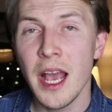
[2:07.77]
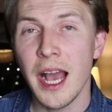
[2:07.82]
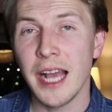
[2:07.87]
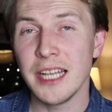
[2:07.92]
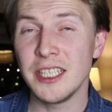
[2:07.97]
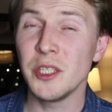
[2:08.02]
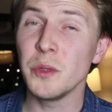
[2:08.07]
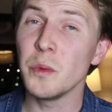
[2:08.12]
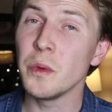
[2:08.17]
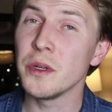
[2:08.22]

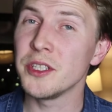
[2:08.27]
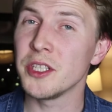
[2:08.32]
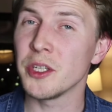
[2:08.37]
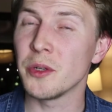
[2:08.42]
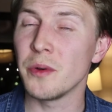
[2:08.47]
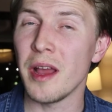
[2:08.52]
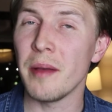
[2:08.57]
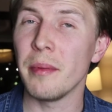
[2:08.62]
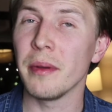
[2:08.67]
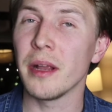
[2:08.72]
I do want to
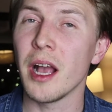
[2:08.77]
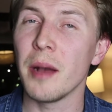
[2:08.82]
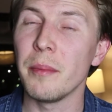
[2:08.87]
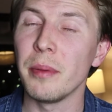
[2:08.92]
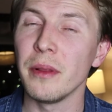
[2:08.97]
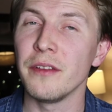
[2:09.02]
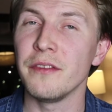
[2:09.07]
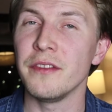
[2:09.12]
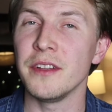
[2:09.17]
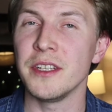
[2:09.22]
grab a
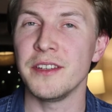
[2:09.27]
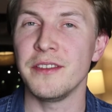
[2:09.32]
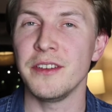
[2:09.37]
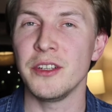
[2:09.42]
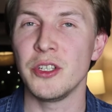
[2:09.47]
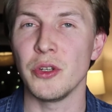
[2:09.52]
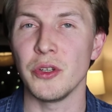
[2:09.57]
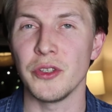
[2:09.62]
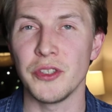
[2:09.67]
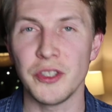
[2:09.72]
couple of
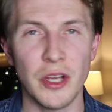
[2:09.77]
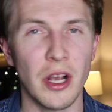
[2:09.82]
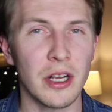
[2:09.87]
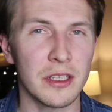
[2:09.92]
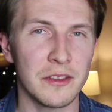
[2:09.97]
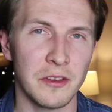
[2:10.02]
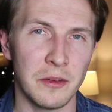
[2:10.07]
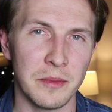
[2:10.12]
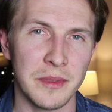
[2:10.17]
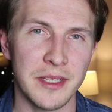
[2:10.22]
individual
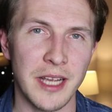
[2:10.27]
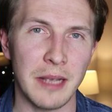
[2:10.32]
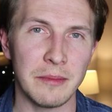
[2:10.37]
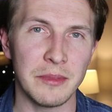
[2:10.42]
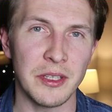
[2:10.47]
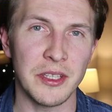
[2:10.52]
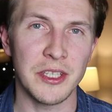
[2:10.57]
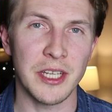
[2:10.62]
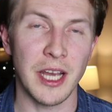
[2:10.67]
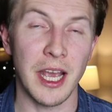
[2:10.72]
stocks from time
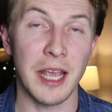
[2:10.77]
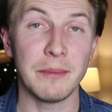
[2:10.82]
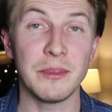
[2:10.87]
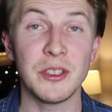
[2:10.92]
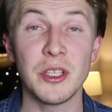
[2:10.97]
to time.